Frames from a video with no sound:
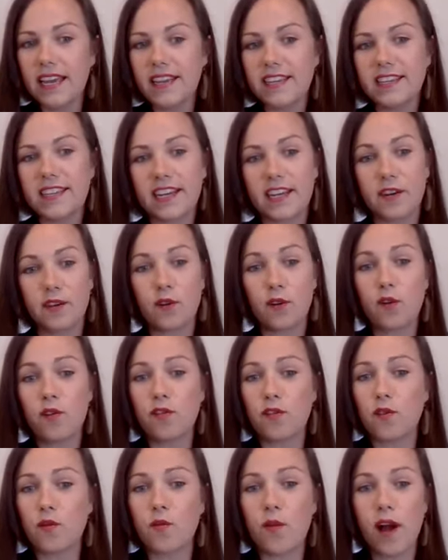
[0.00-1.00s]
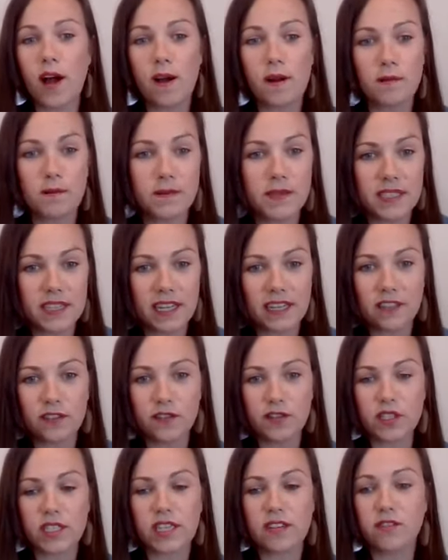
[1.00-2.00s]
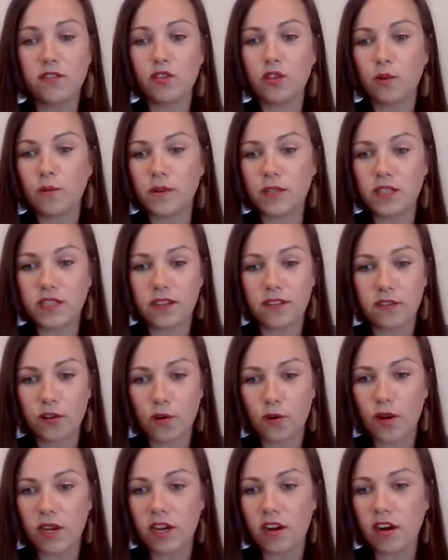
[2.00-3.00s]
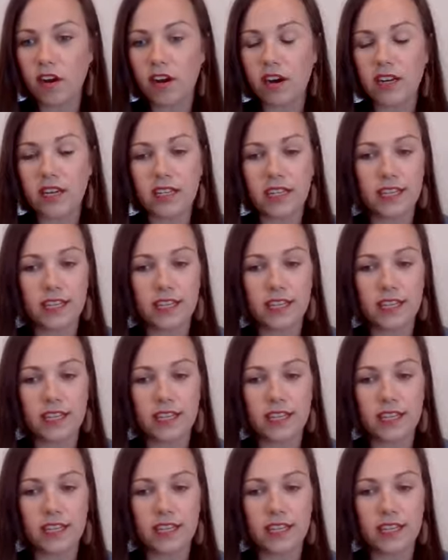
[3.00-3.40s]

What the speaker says: that you're overwhelmed, that you just have so much stuff going on,